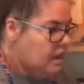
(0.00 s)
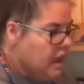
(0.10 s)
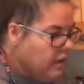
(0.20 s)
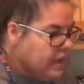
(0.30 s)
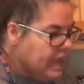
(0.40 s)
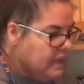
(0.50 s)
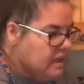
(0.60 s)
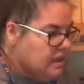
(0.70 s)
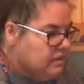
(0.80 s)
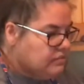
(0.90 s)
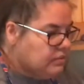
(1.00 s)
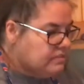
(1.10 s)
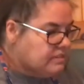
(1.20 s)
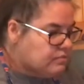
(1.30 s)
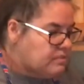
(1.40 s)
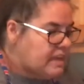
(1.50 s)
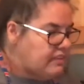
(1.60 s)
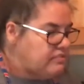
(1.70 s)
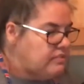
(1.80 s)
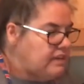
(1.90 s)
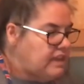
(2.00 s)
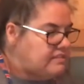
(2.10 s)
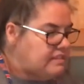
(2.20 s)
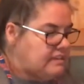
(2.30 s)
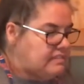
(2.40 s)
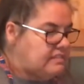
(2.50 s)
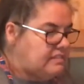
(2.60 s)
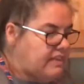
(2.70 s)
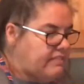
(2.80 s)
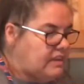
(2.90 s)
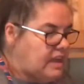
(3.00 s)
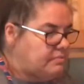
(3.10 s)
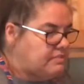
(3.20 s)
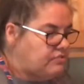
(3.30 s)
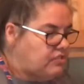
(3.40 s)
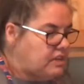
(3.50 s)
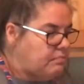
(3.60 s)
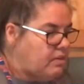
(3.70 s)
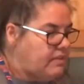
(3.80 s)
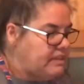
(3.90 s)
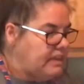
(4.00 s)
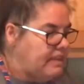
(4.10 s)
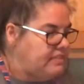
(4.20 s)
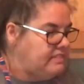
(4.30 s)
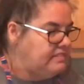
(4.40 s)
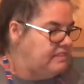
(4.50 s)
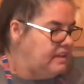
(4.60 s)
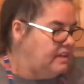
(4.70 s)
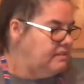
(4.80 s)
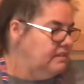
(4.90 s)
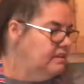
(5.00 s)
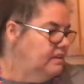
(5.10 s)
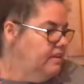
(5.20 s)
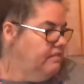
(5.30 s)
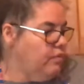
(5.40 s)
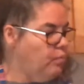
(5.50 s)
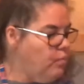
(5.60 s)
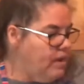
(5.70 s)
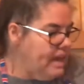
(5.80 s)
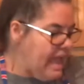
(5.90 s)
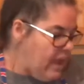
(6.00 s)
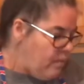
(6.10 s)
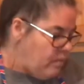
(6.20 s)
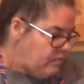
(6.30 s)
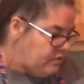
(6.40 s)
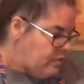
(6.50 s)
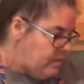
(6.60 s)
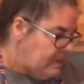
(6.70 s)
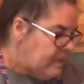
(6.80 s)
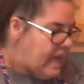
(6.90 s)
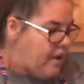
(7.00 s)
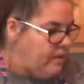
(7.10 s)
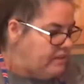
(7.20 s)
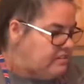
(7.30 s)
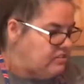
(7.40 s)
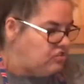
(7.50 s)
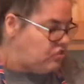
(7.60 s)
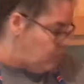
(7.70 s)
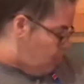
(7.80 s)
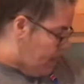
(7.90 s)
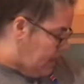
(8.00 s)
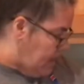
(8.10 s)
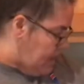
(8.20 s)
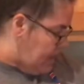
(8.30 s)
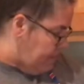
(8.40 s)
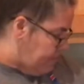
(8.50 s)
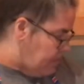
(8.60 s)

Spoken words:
Okay, so it says without stirring, add 6 to 7 cups of chicken broth and let this sit for 1 hour to allow it to swell up.